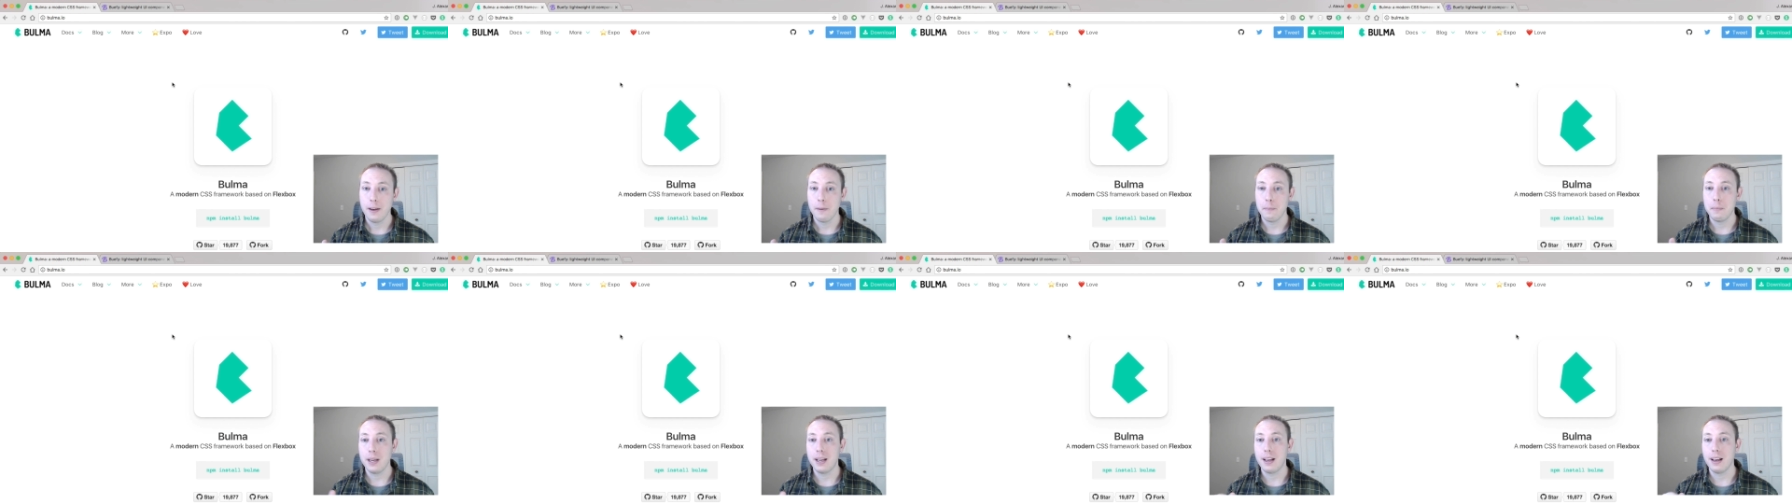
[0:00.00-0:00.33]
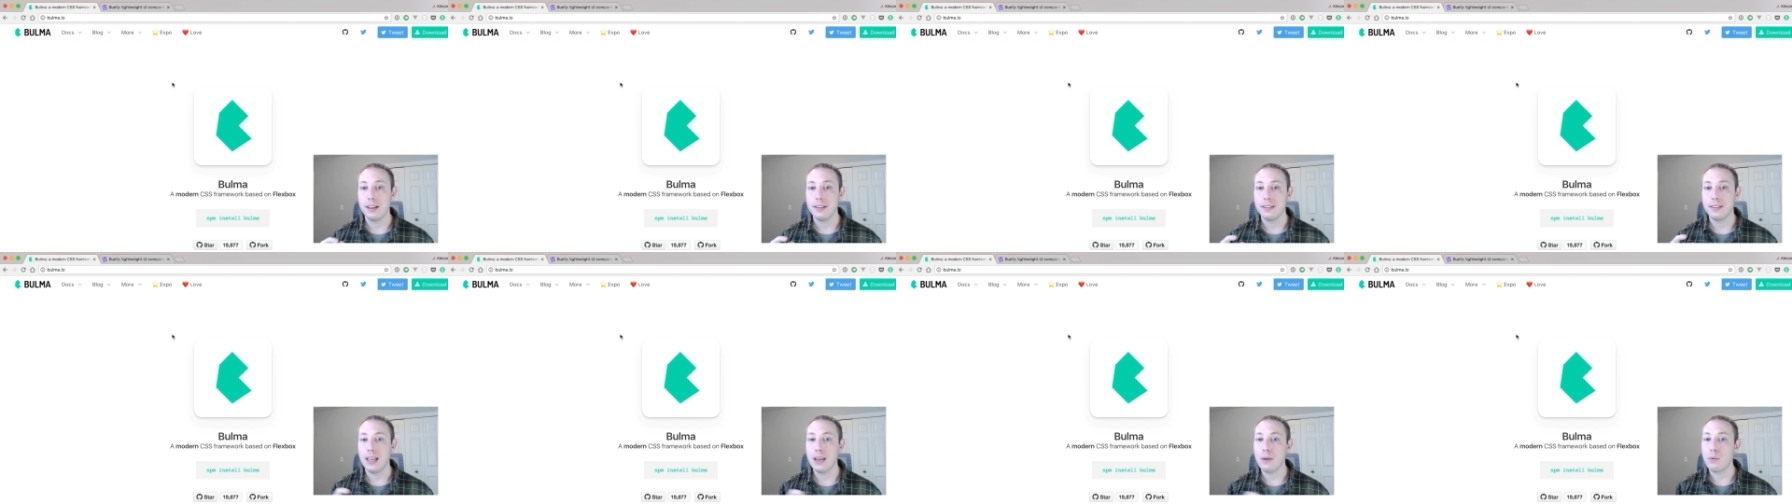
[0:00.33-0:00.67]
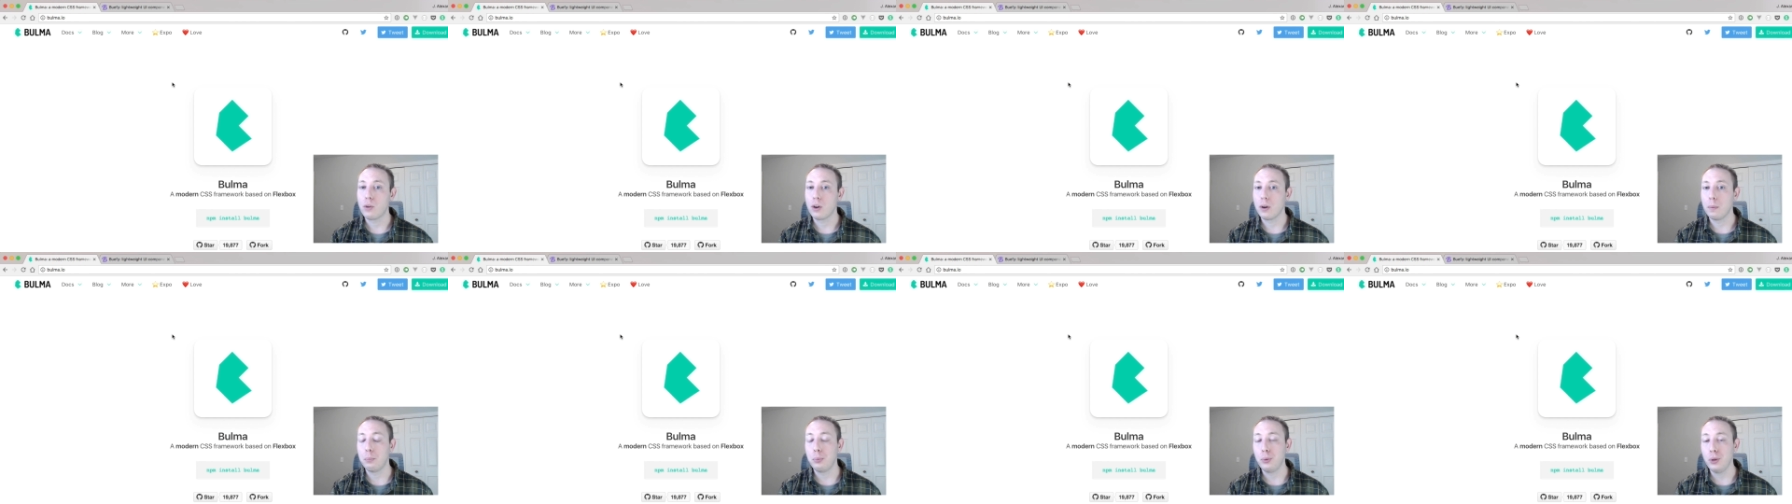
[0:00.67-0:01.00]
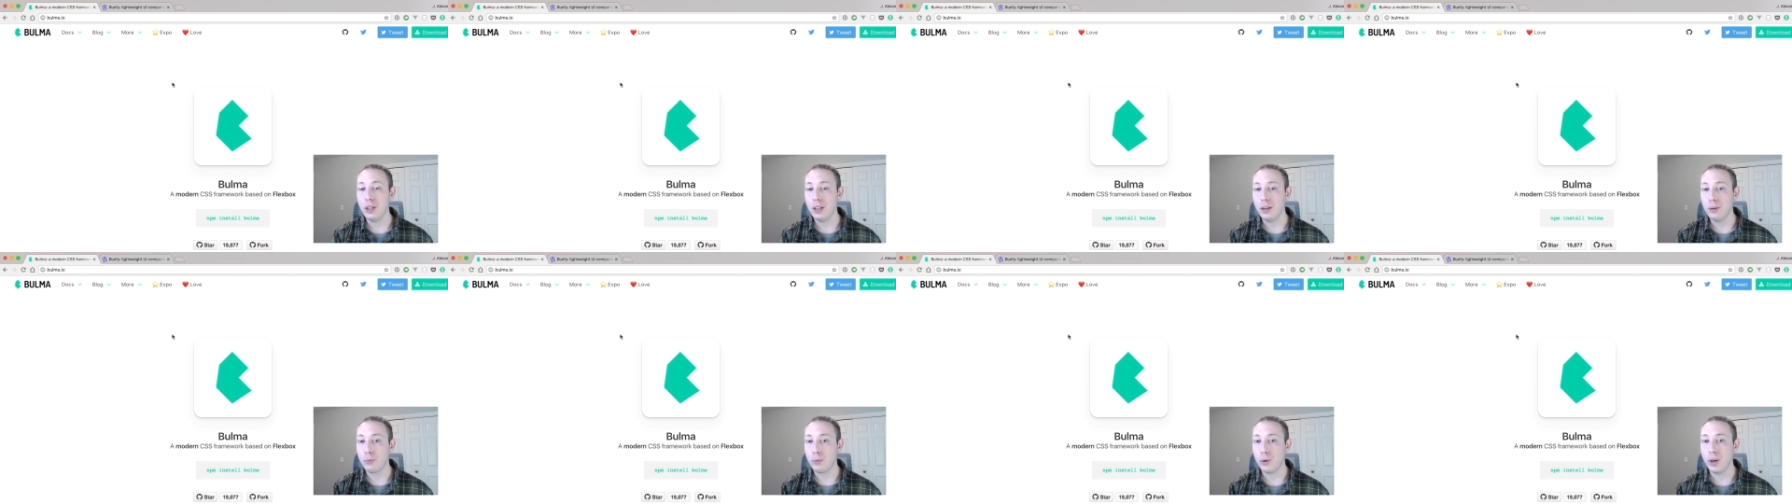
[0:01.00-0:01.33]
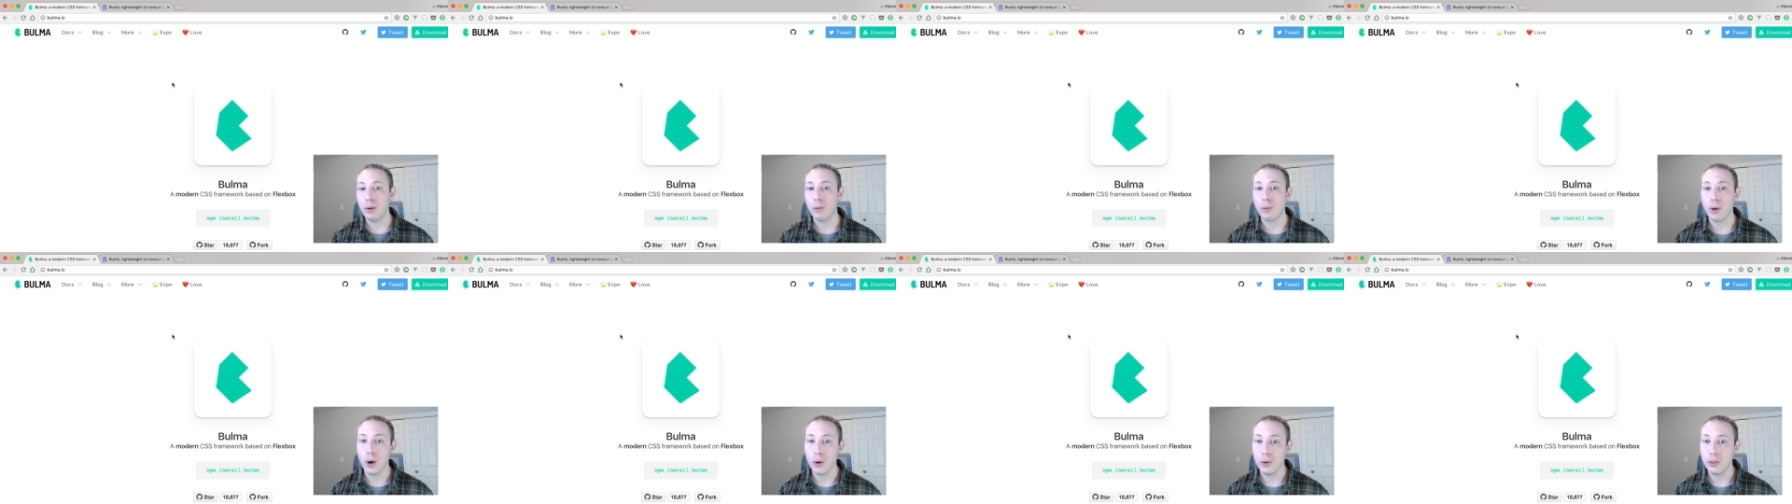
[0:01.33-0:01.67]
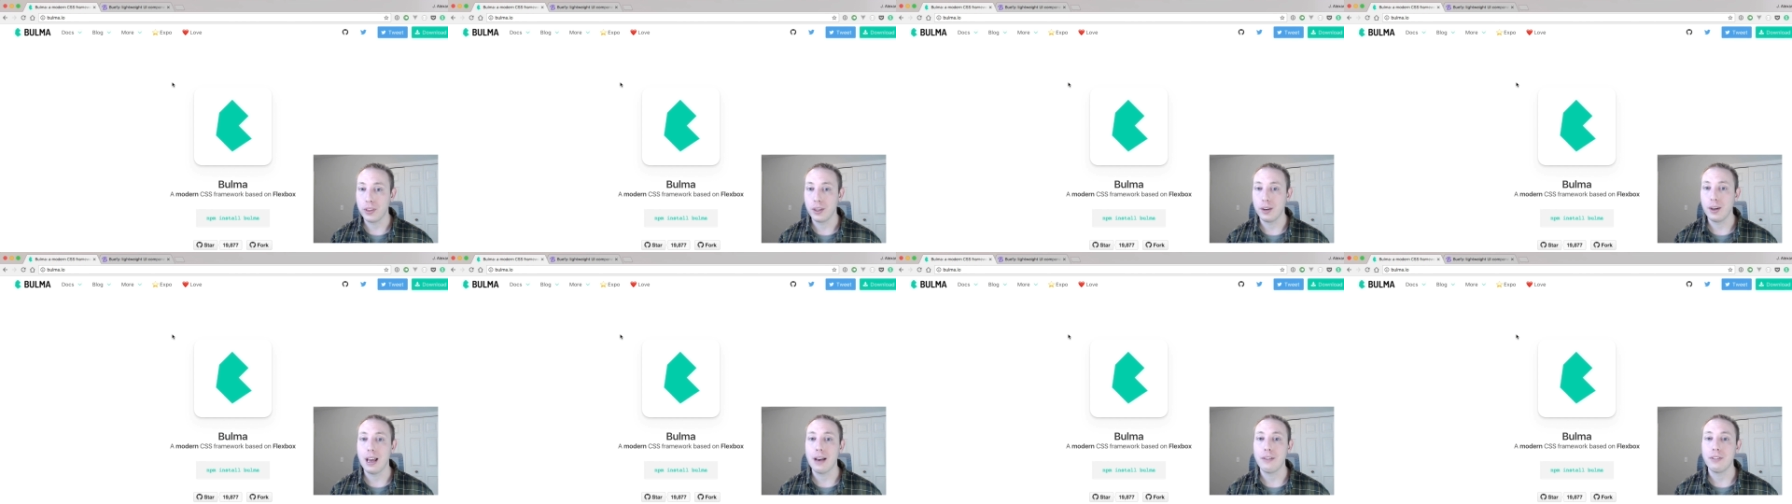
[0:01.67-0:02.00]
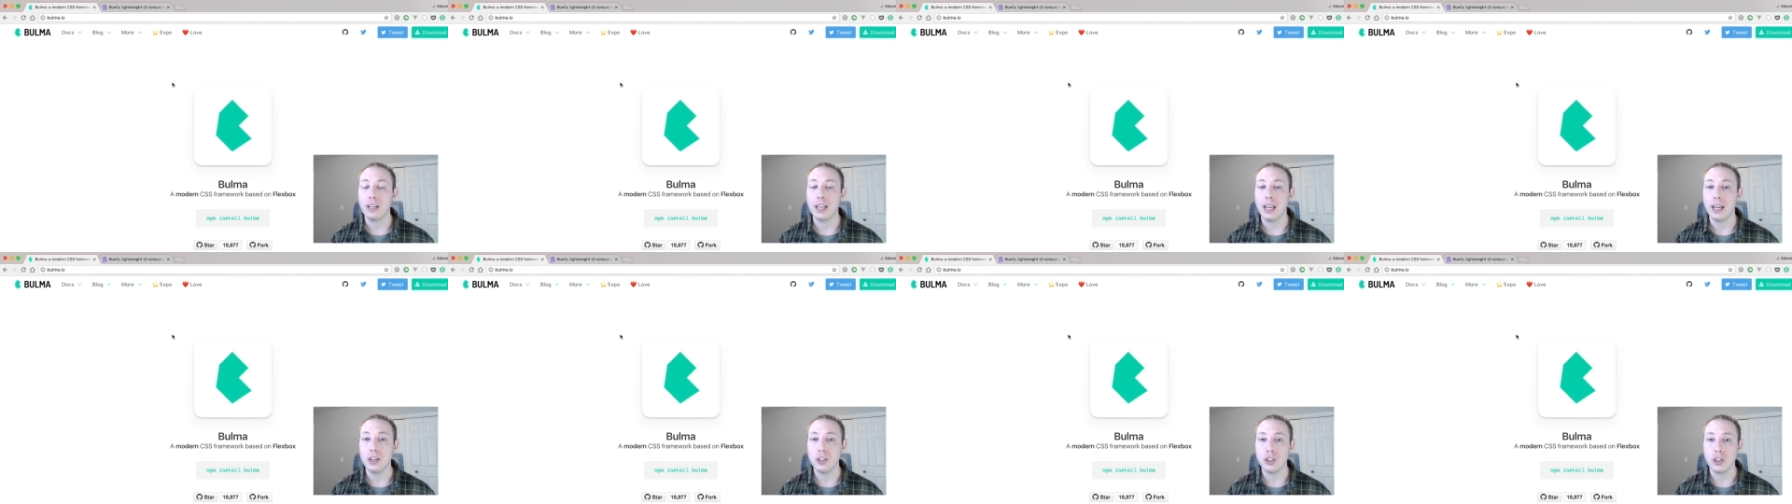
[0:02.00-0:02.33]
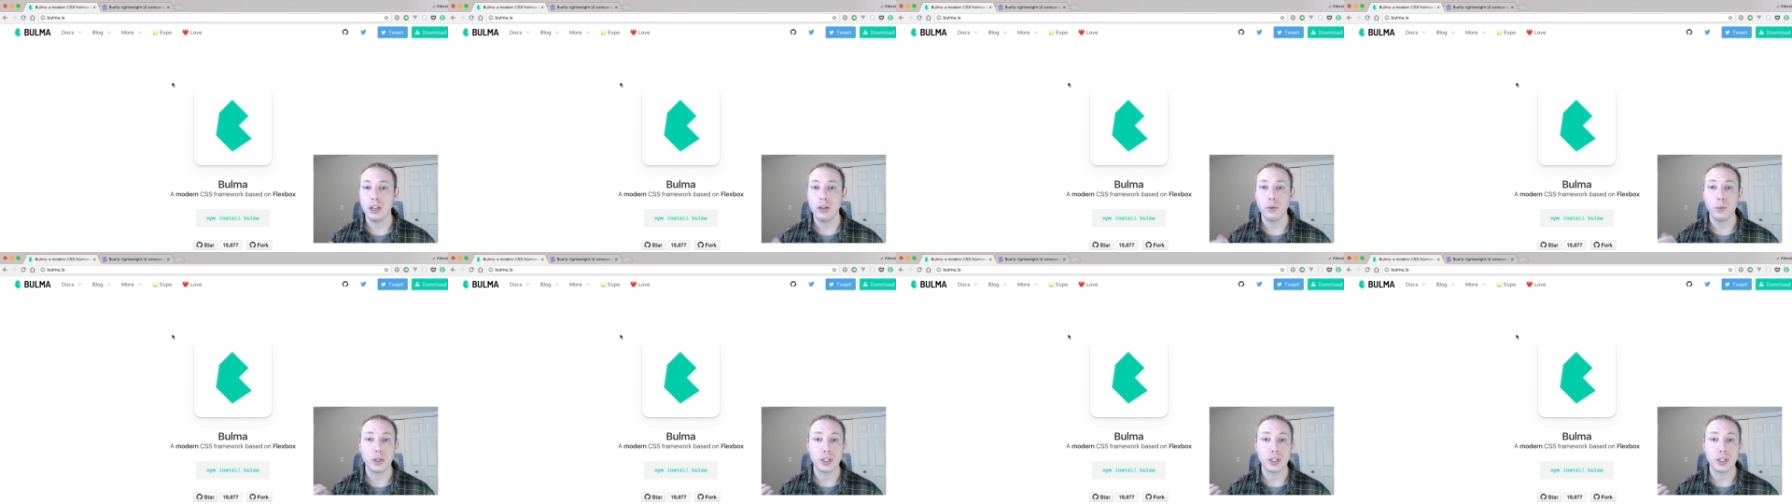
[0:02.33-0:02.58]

because they completely rewrote the navigation,